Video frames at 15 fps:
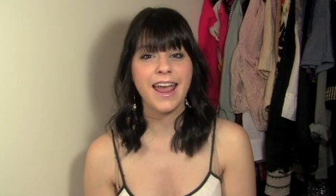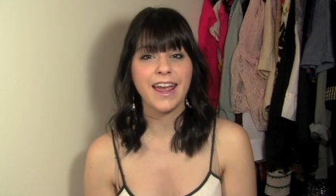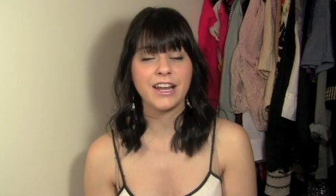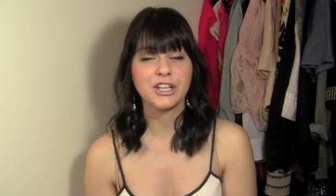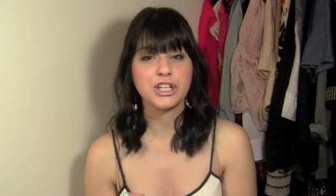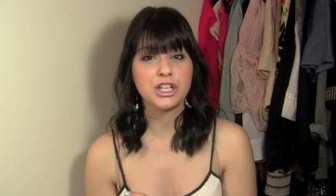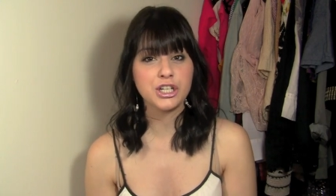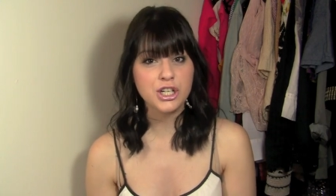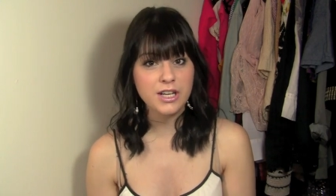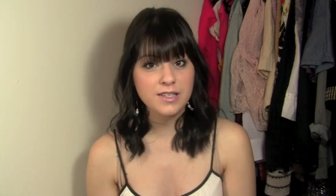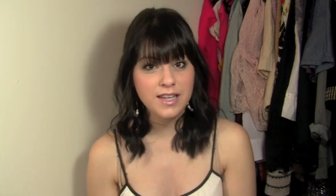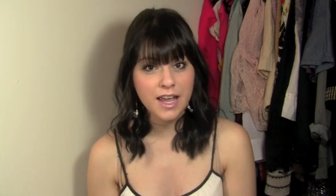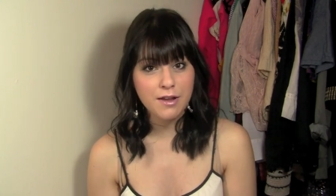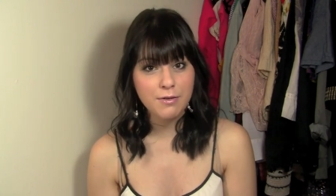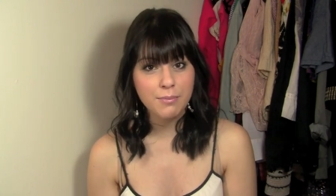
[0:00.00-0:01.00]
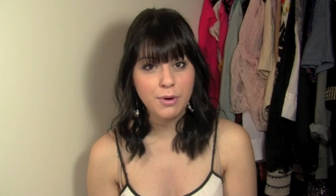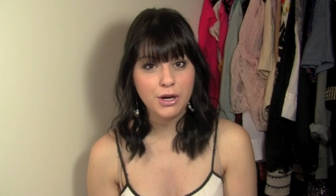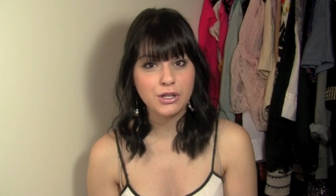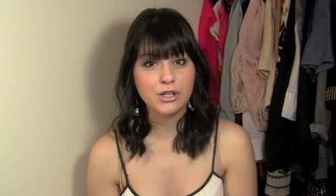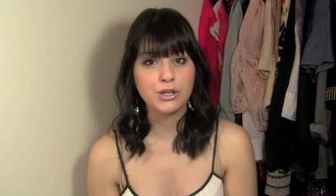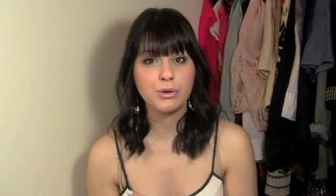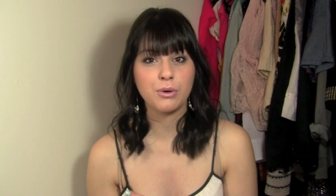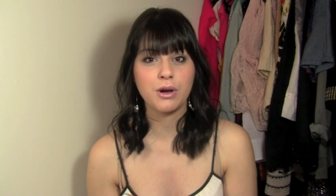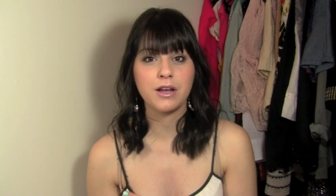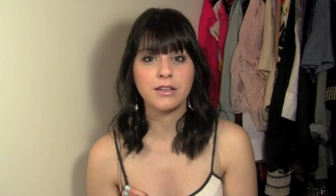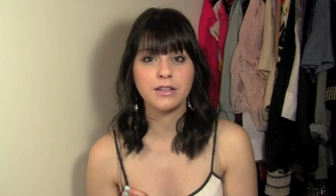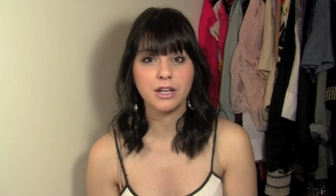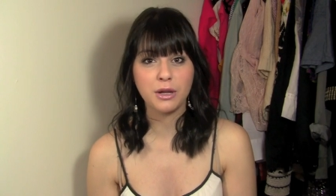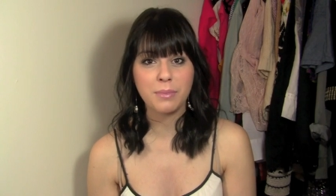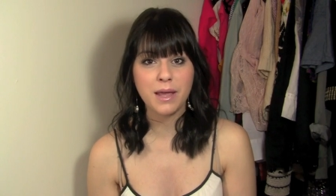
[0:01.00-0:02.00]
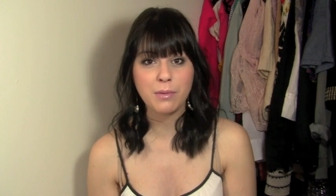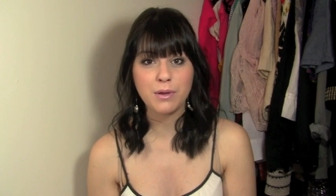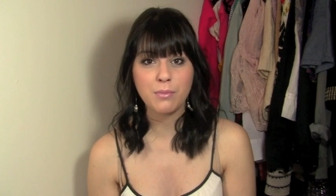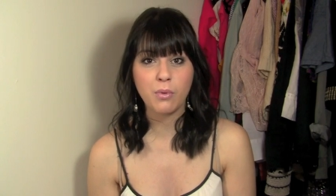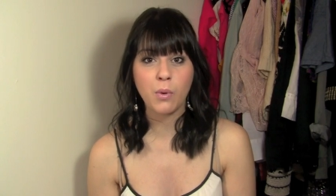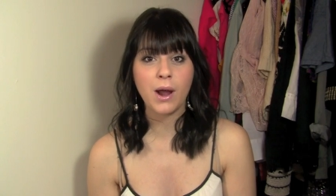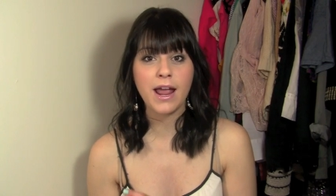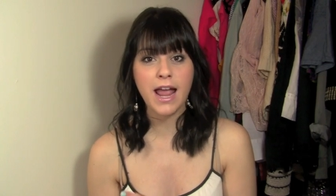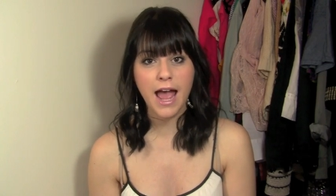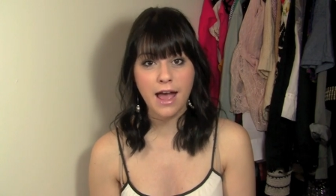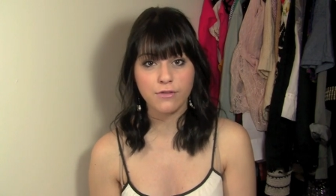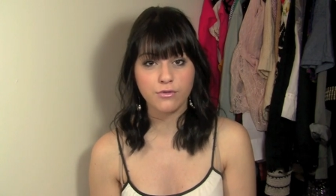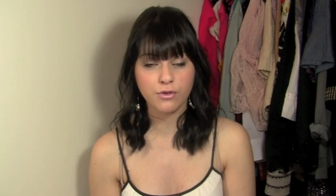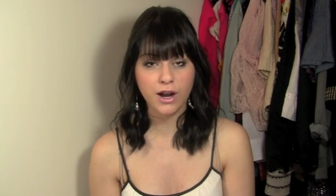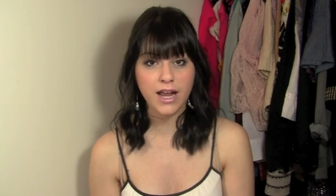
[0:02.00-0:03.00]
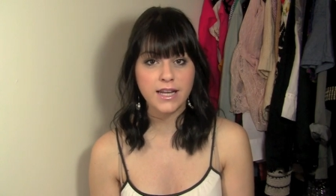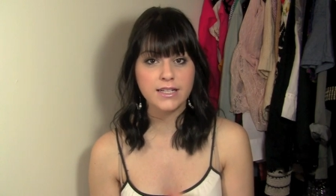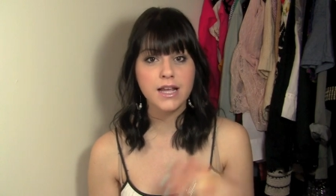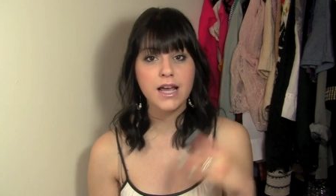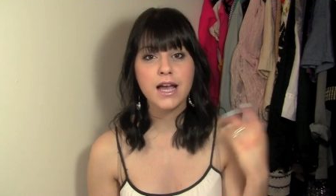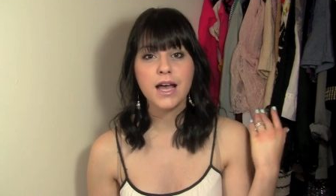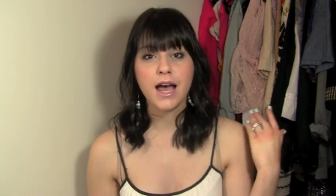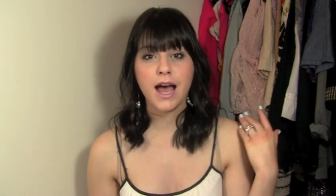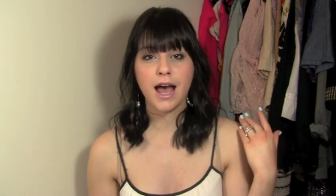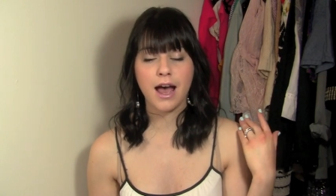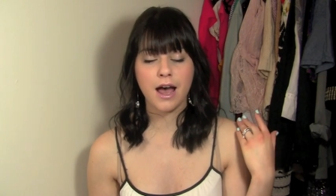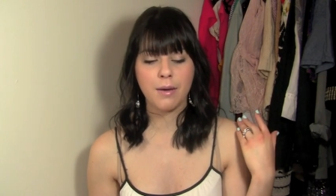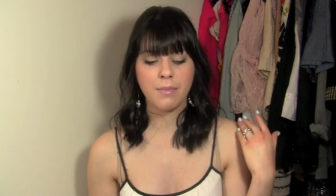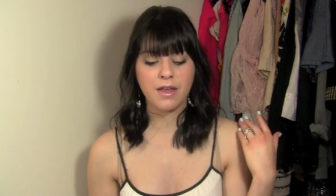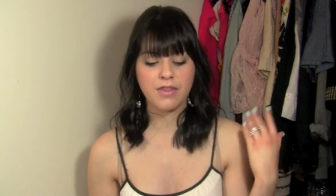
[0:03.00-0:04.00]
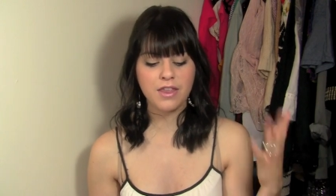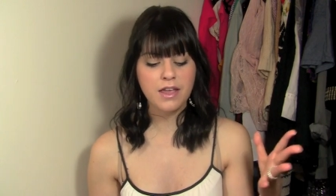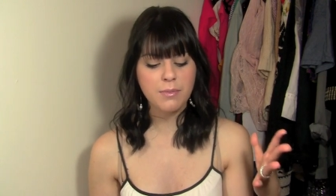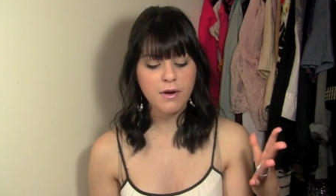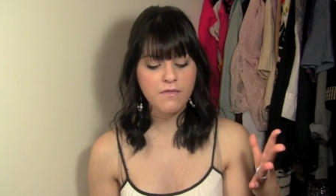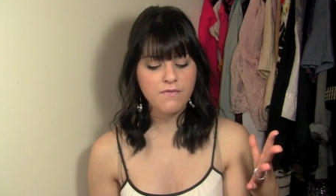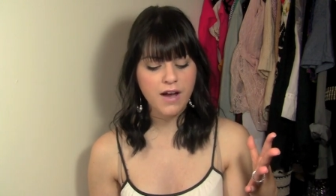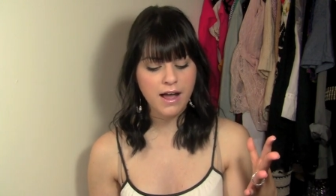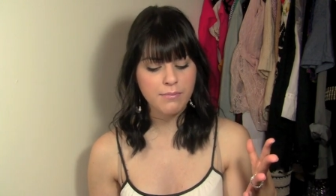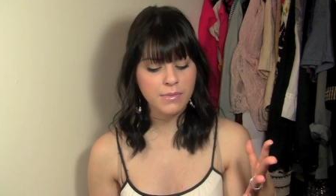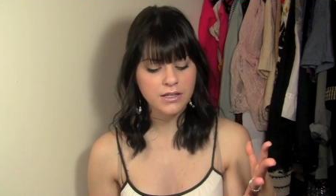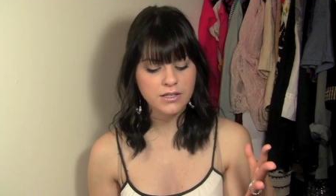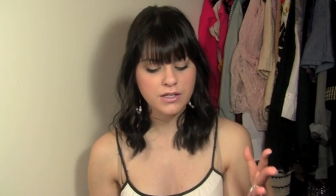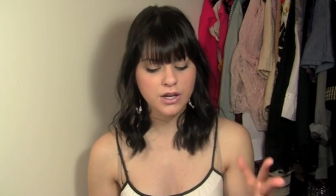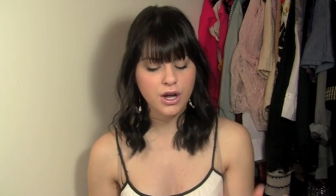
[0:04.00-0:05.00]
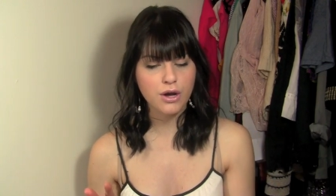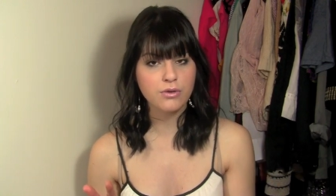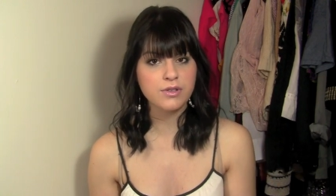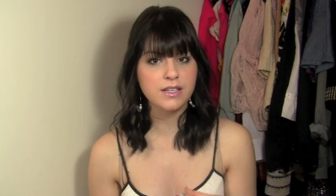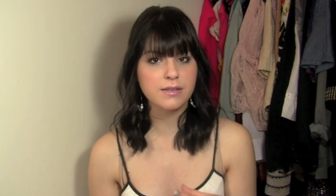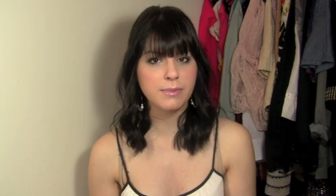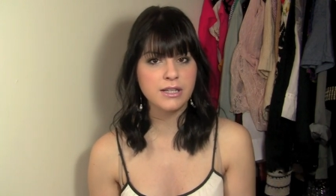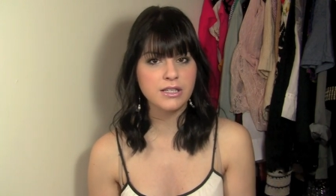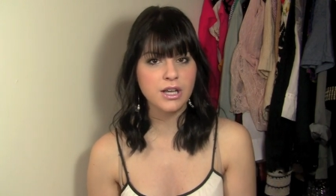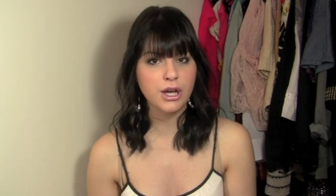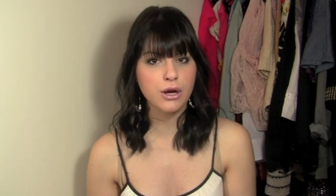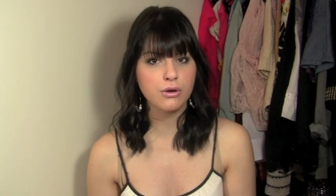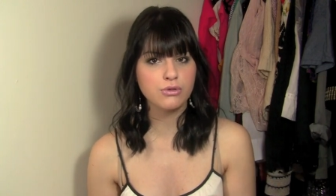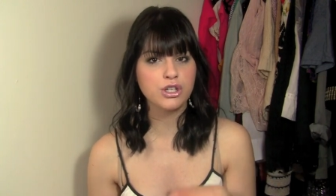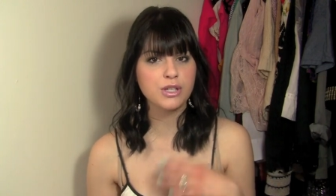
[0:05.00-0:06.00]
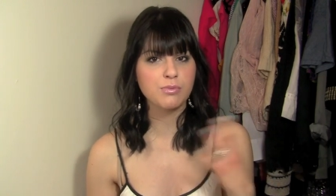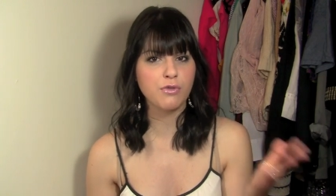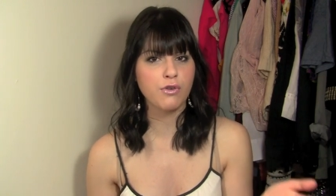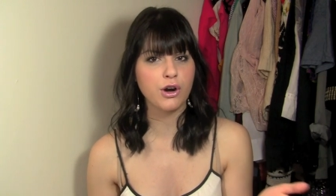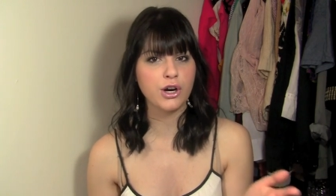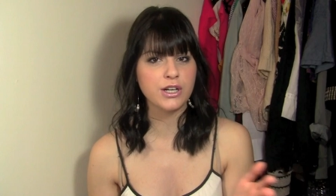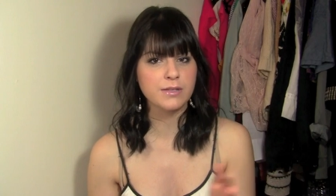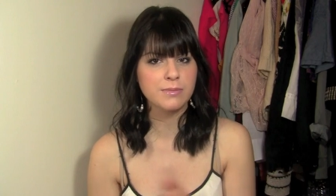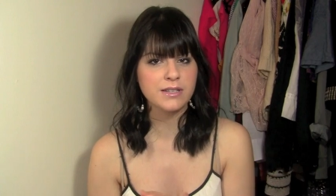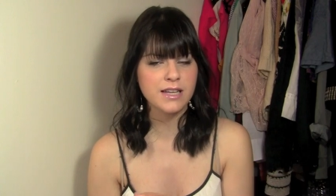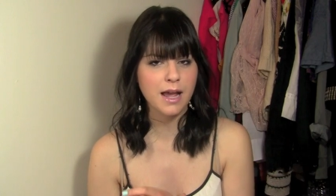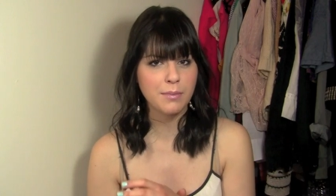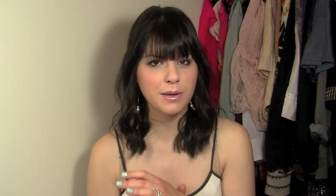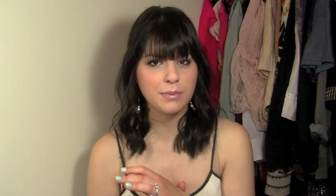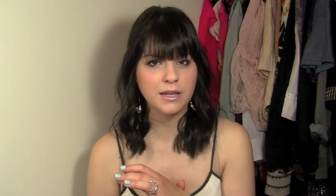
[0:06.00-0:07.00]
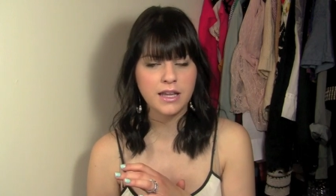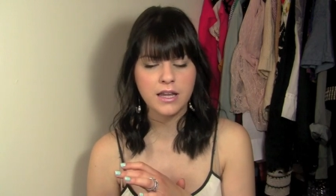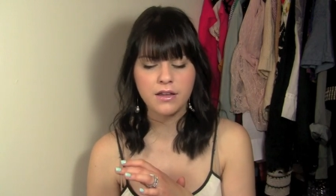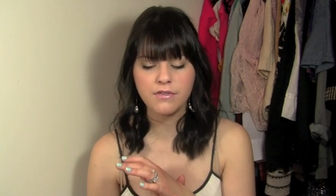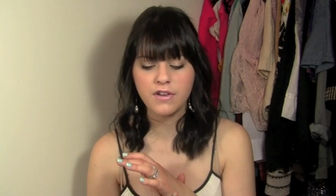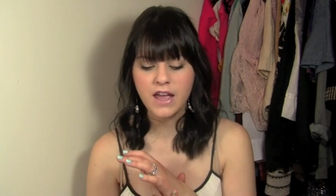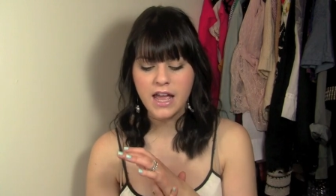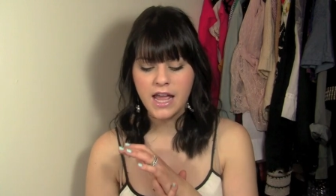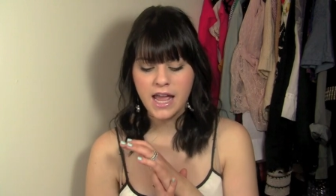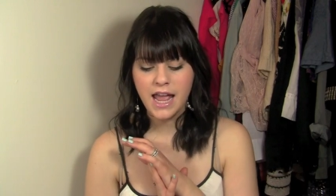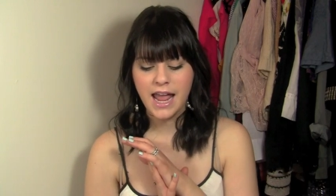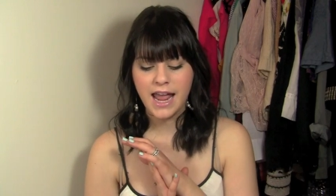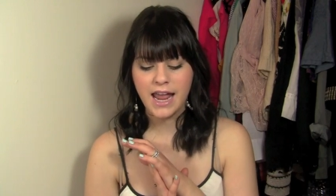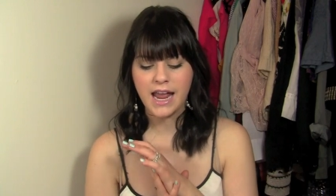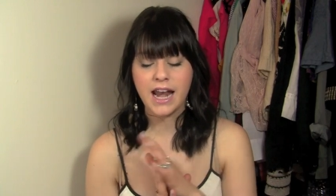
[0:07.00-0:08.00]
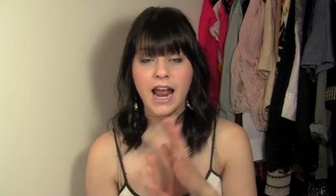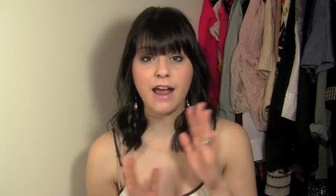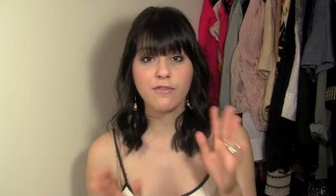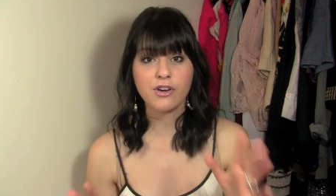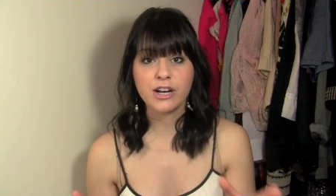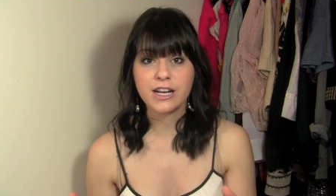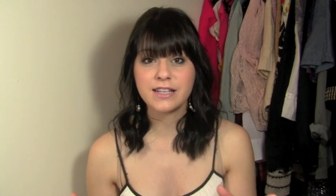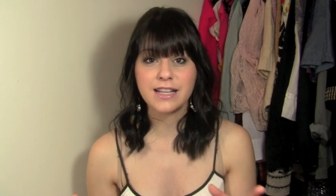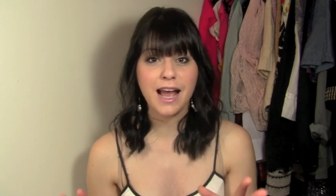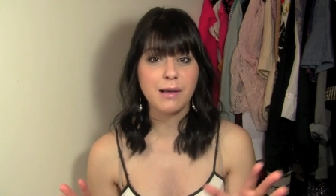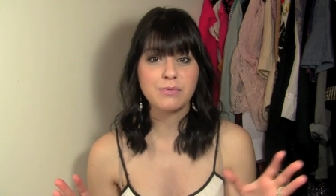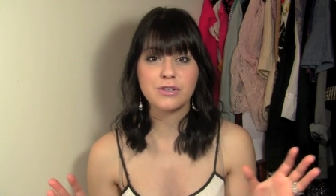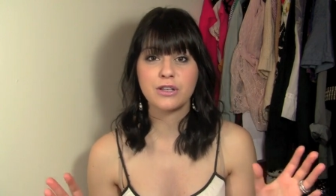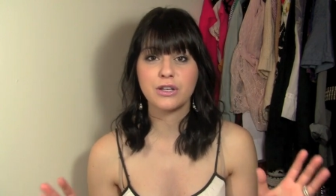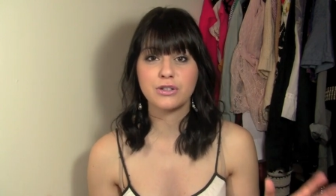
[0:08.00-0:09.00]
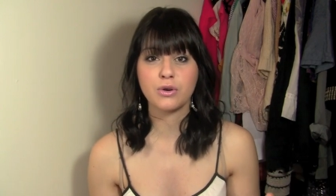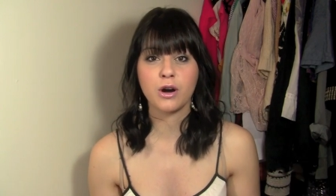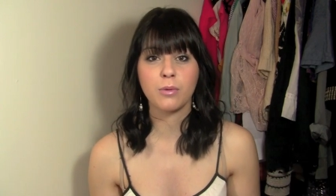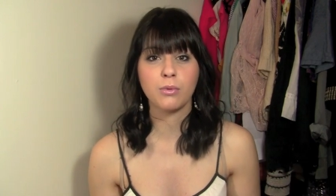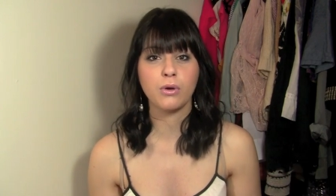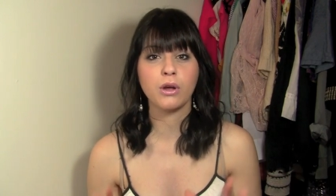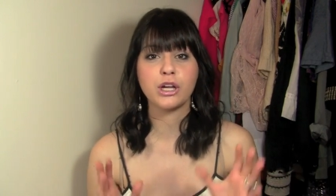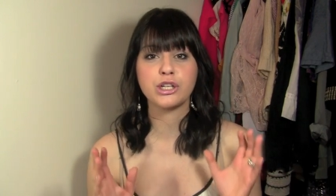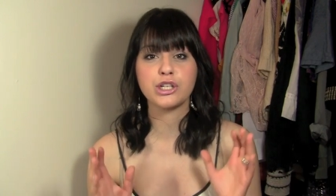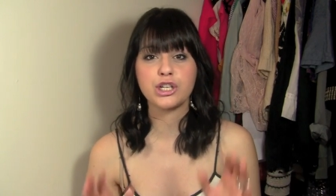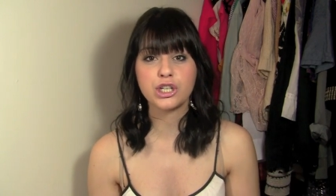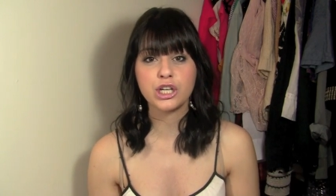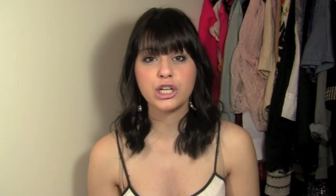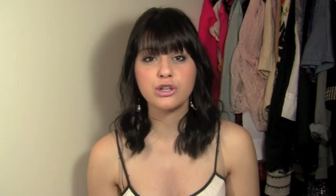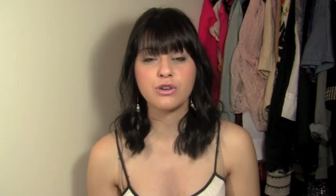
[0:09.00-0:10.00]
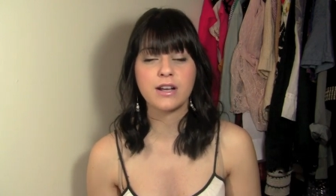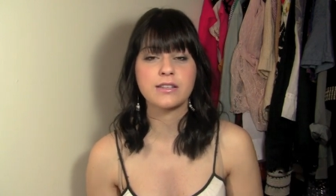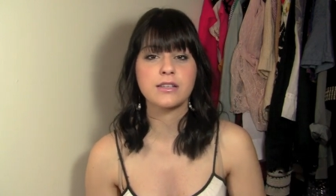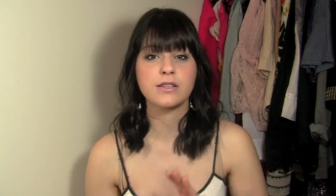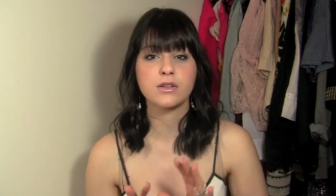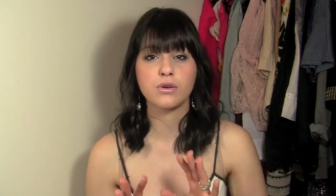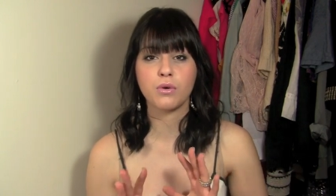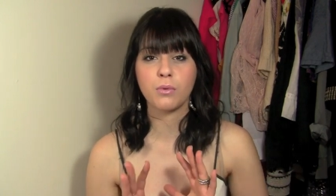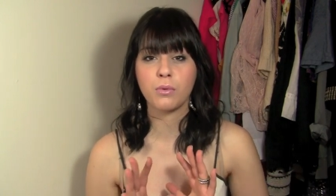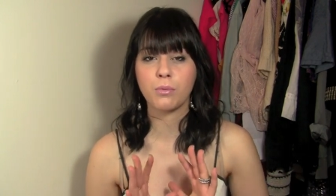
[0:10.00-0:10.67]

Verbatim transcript: and she just gave birth to a little baby boy, Everett, um, I think about five months ago, six months ago, just before Christmas time, I believe. And Everett is absolutely adorable, and she dresses